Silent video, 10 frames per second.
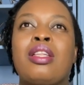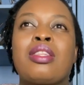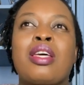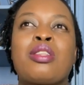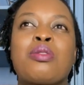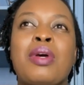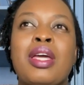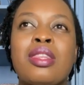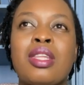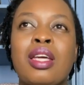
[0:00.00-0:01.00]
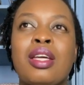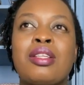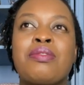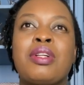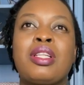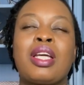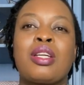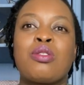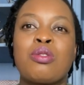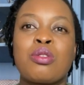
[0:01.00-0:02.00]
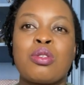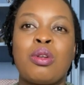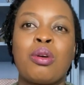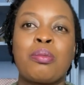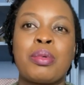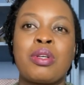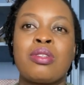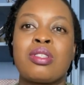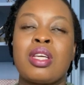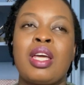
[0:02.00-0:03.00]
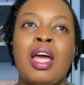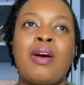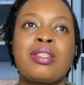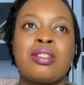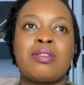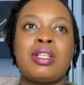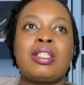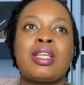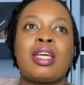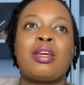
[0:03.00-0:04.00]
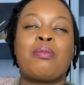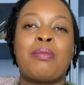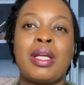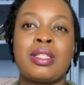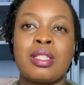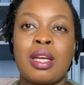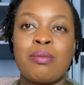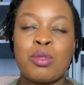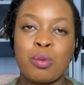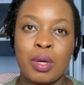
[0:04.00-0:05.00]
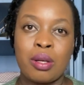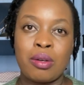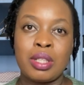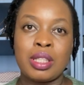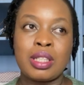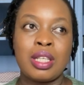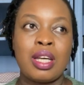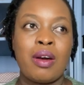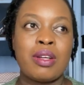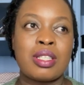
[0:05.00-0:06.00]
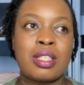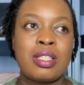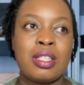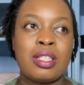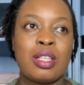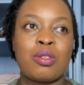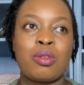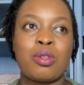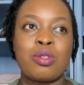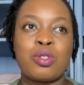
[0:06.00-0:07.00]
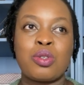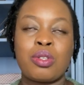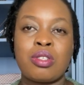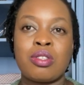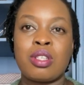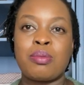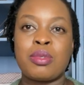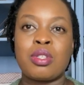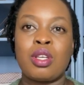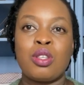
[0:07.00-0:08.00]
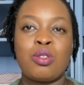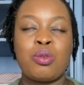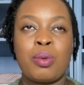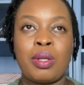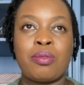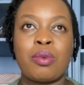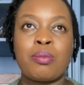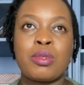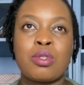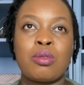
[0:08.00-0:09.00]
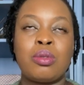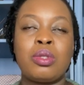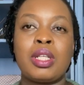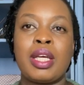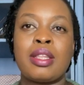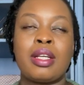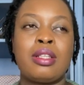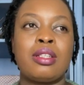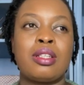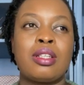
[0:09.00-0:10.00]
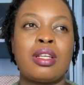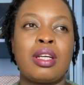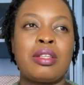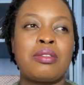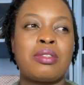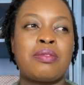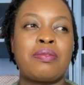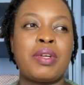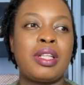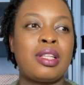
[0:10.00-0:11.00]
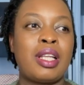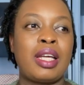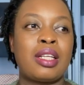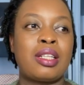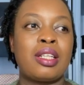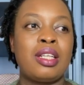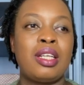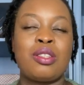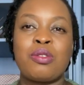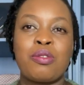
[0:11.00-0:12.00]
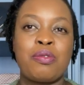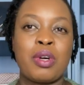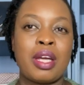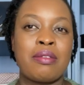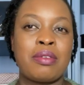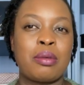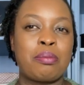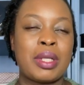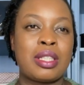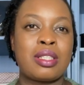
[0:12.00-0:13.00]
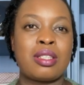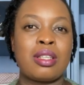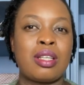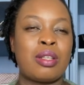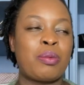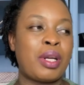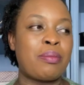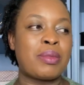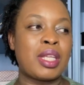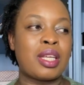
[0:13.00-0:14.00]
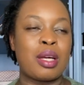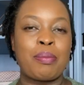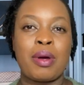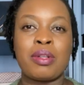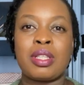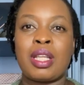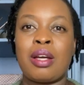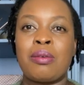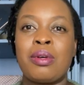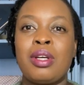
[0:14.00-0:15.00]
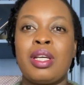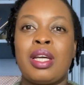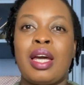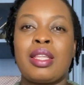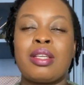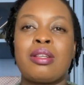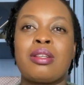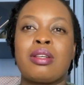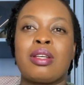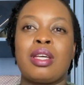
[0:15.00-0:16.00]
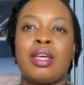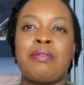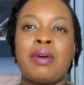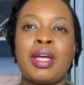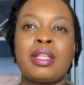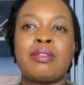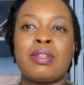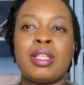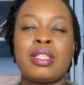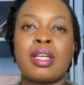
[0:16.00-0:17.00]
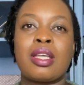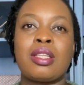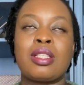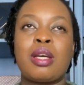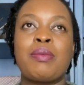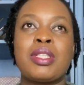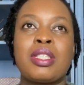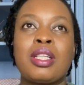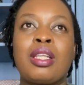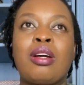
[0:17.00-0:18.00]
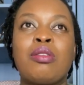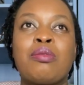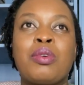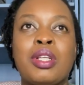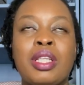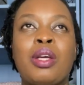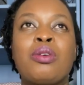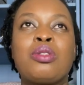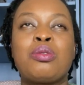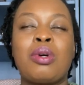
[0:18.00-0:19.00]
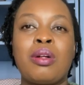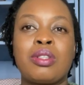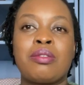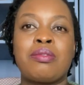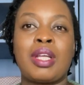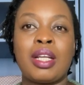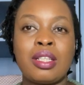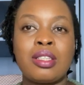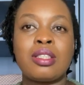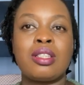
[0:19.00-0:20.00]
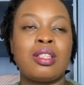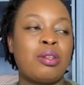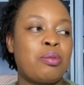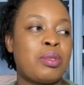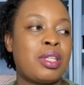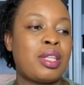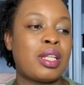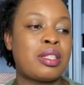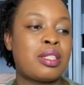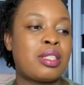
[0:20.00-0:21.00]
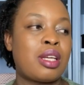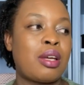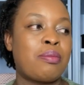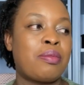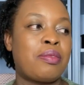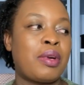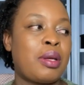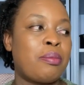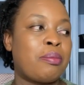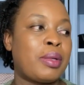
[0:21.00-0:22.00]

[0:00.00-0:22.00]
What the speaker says: That's why I think it felt like it took so long, because I wasn't really taking much time to work on it. I was just knitting it on those short trips to and from school, and then it felt like it took forever. But when I'm thinking about it now, I think if I had really taken the time and sat down for a day or two, I would have done it within that time frame.